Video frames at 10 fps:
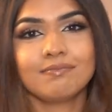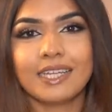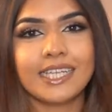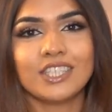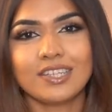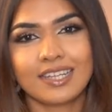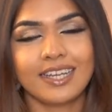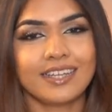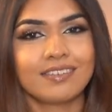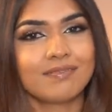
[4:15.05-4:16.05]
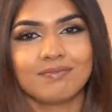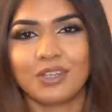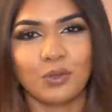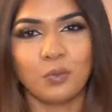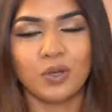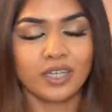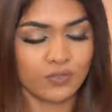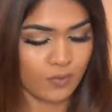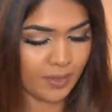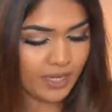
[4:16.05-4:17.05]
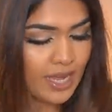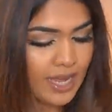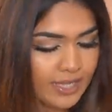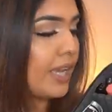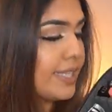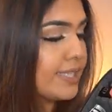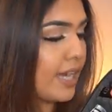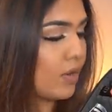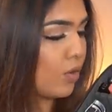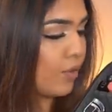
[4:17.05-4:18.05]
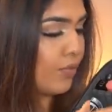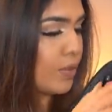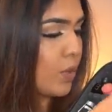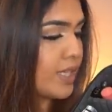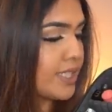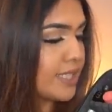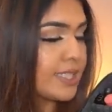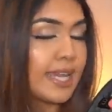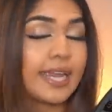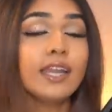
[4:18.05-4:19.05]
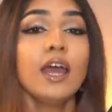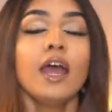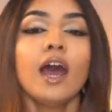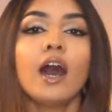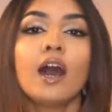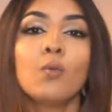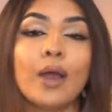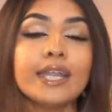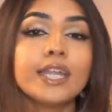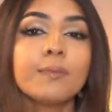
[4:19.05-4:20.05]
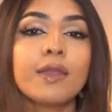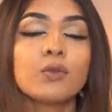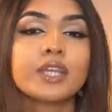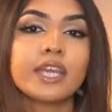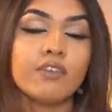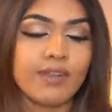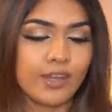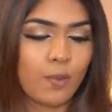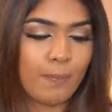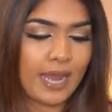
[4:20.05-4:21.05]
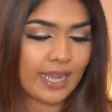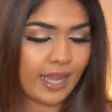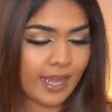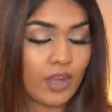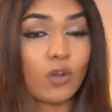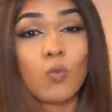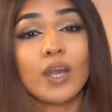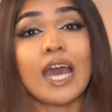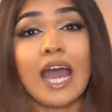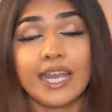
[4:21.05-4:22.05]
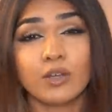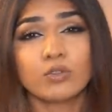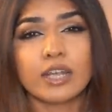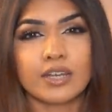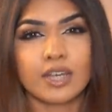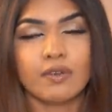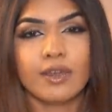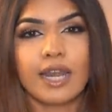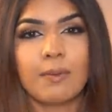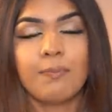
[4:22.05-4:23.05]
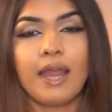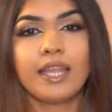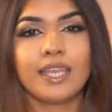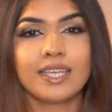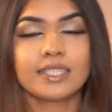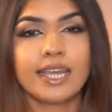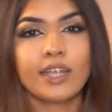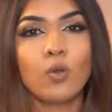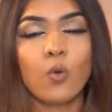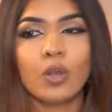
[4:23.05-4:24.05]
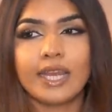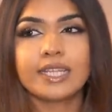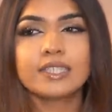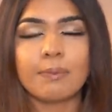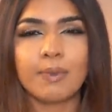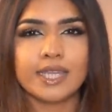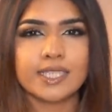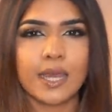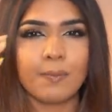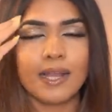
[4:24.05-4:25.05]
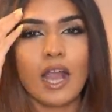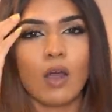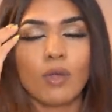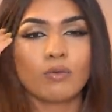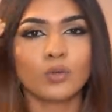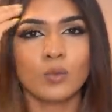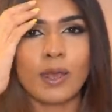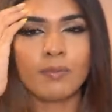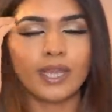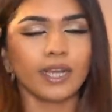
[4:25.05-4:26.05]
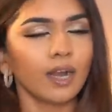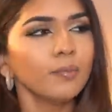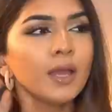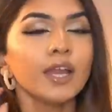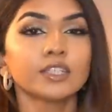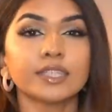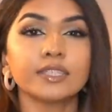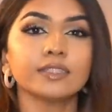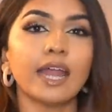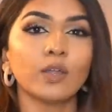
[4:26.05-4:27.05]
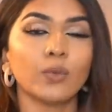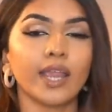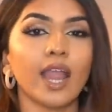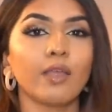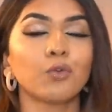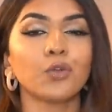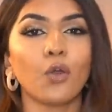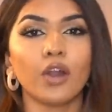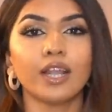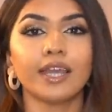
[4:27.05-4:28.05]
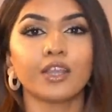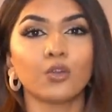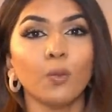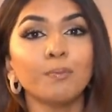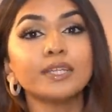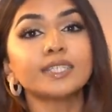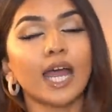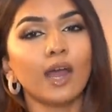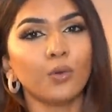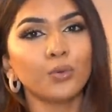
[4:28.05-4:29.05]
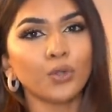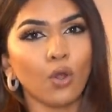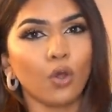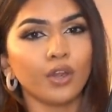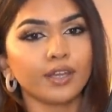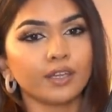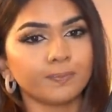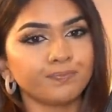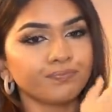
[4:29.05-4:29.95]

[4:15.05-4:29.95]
it just like, you know, works for me. Let's start off with what is inside. One tip I would give when you're packing, or what I do generally when I'm packing, is I go like step by step, like how I would do my makeup. So that way I would not like, you know, miss out on